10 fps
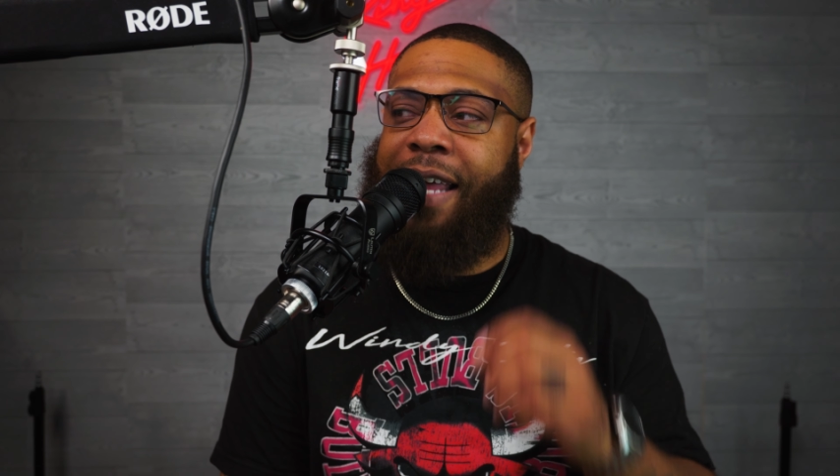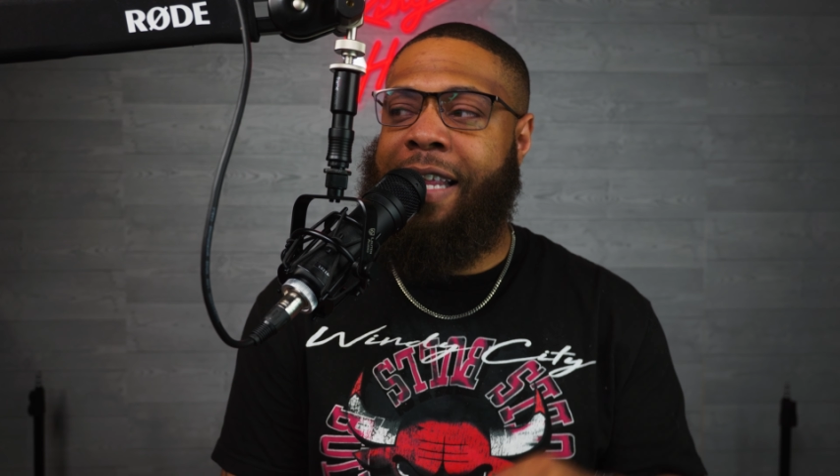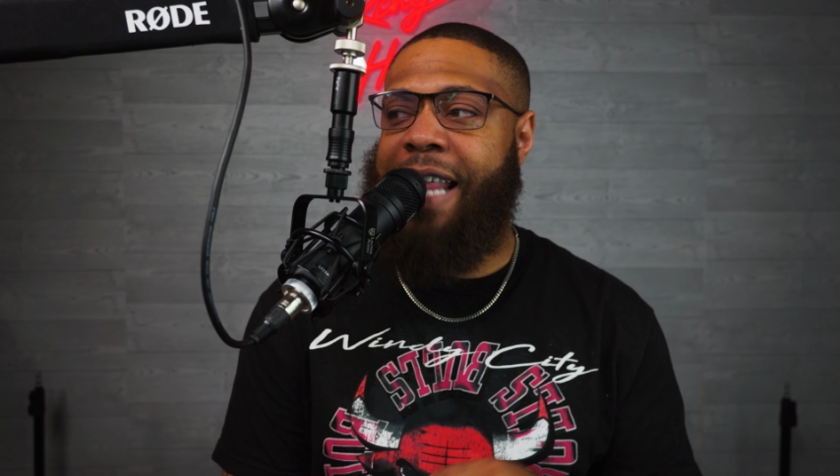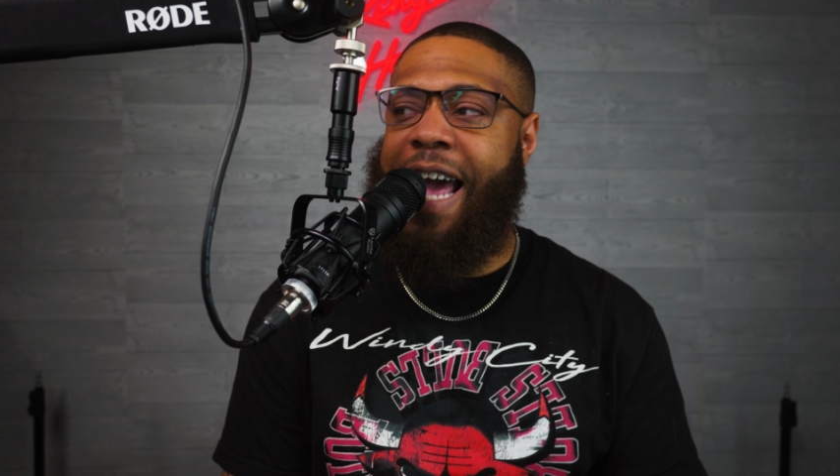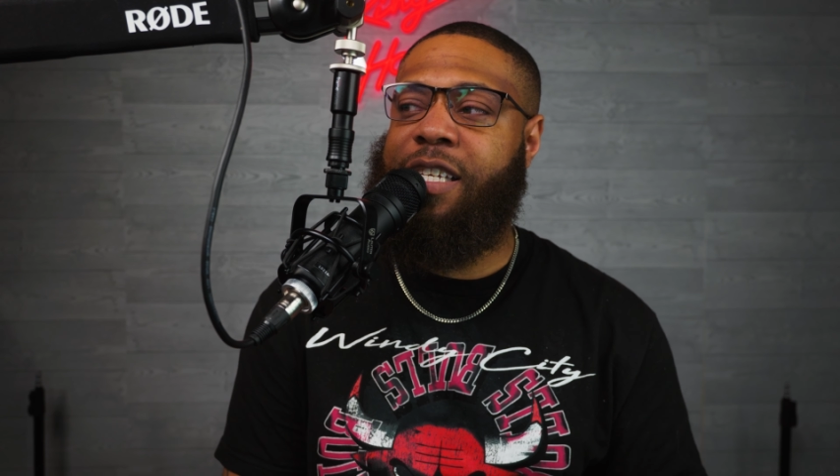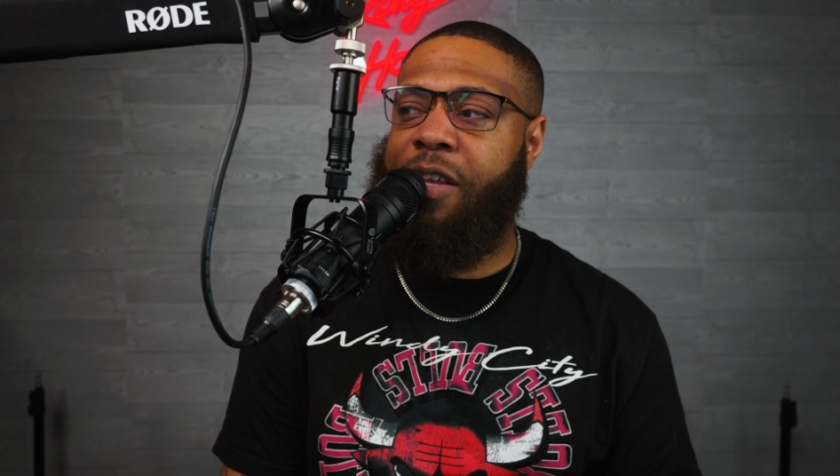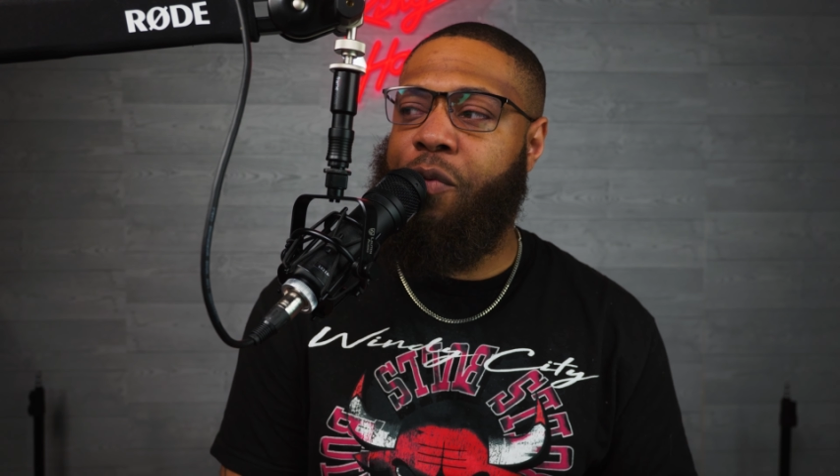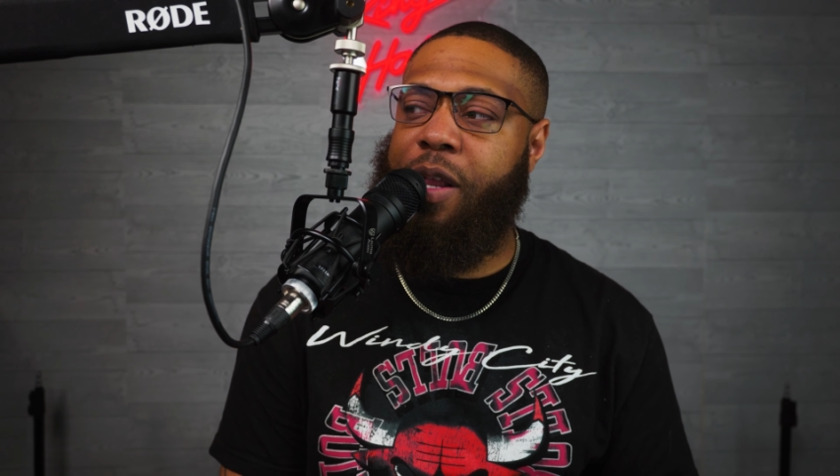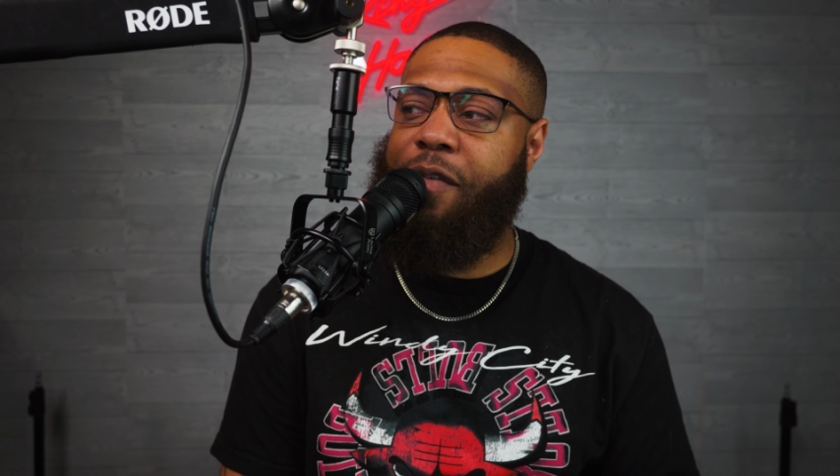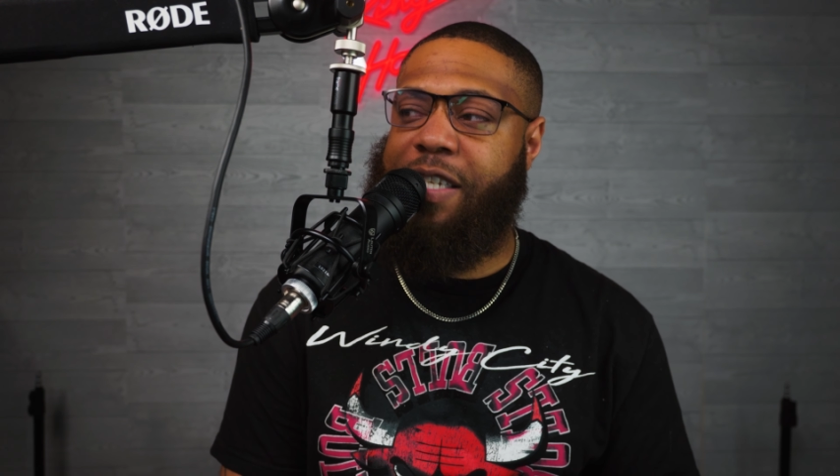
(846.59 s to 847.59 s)
And then lastly, if
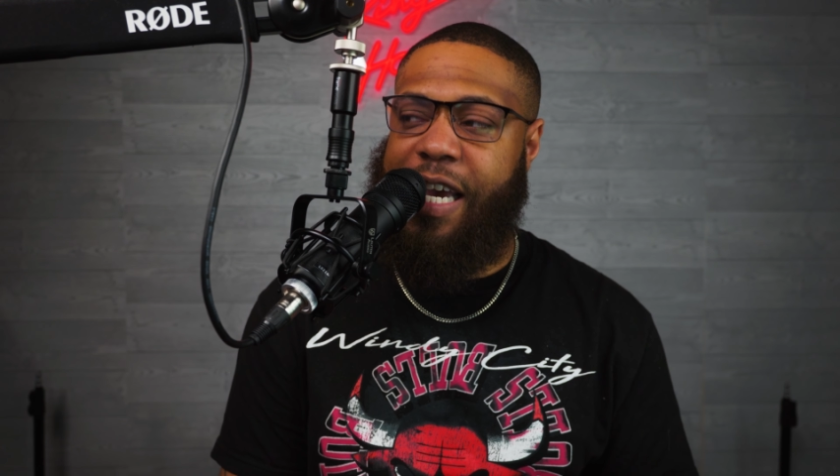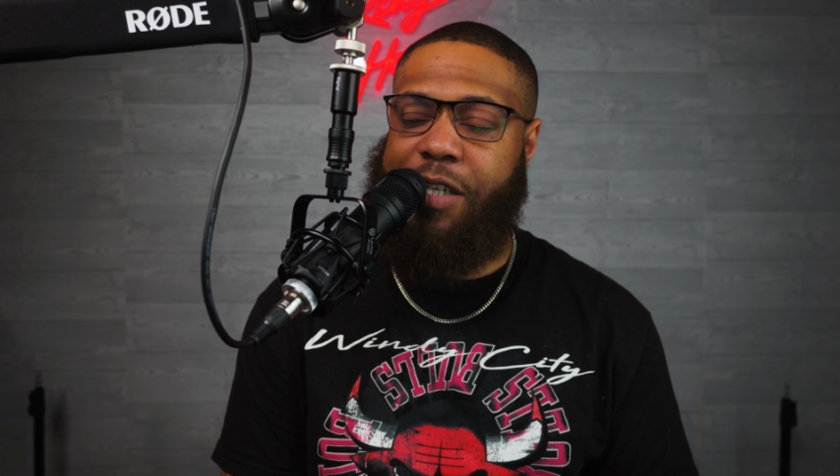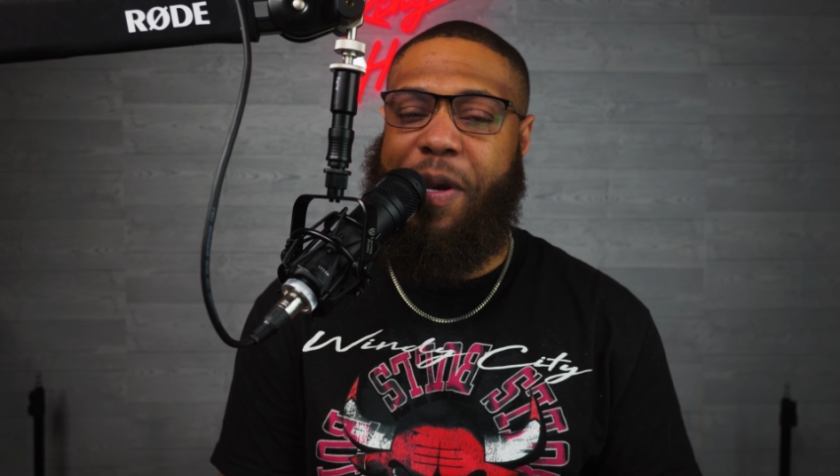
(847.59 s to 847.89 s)
you want to leave a text